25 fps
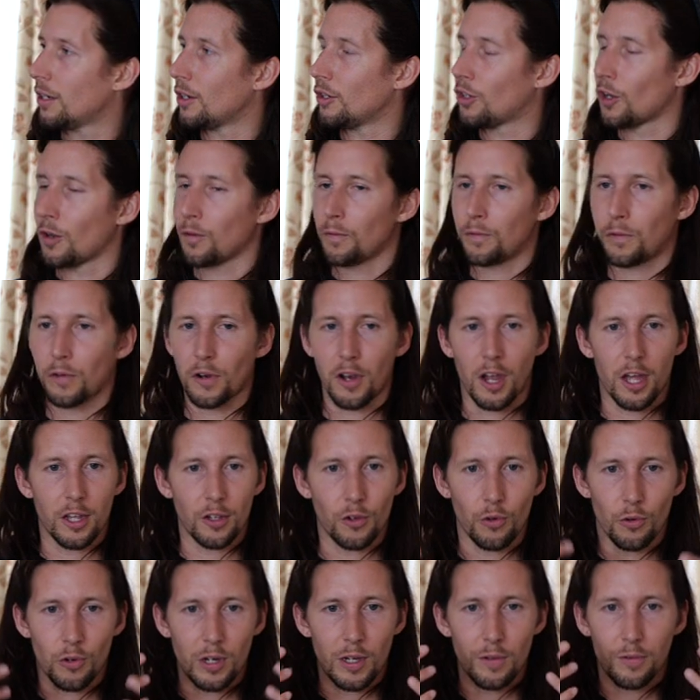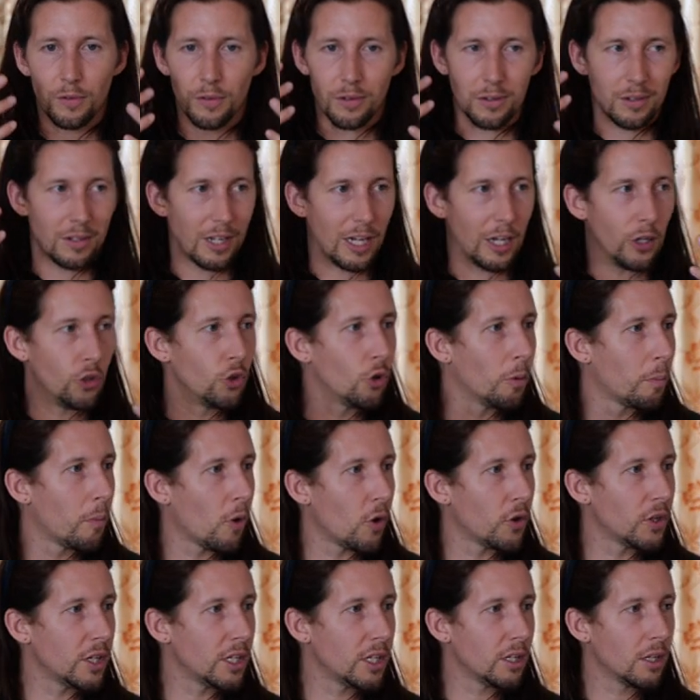You don't feel like you're even in your
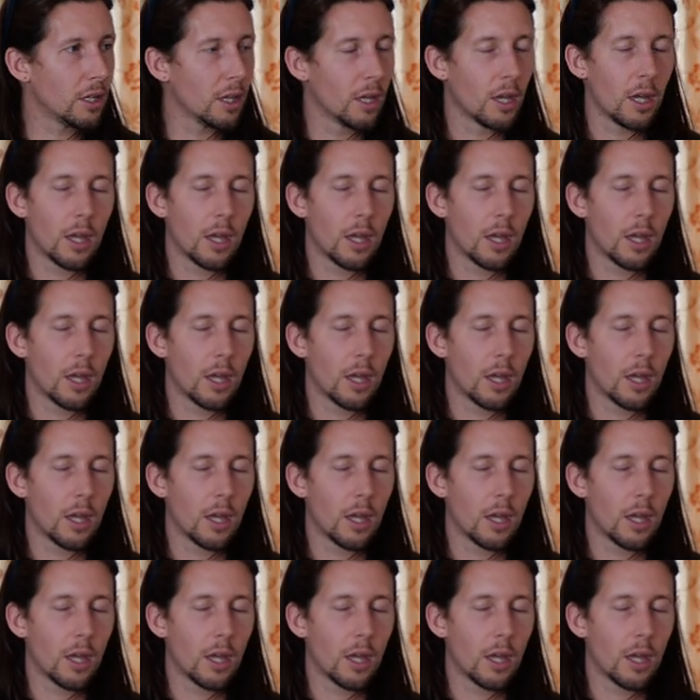body.